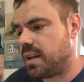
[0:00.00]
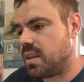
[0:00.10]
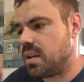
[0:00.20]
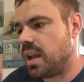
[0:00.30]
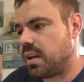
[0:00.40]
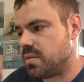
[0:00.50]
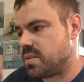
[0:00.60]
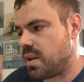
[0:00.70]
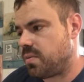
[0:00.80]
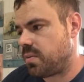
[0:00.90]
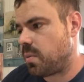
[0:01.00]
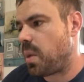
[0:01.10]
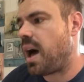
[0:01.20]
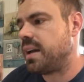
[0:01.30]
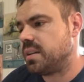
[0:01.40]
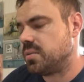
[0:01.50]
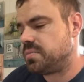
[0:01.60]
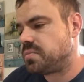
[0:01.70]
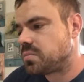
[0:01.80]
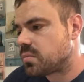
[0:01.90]
the negative stuff behind it.
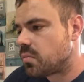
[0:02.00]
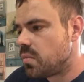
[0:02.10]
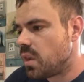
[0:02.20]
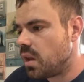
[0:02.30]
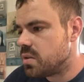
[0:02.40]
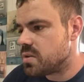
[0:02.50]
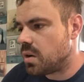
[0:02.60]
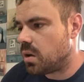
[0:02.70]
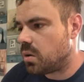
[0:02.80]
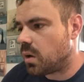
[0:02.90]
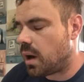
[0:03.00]
So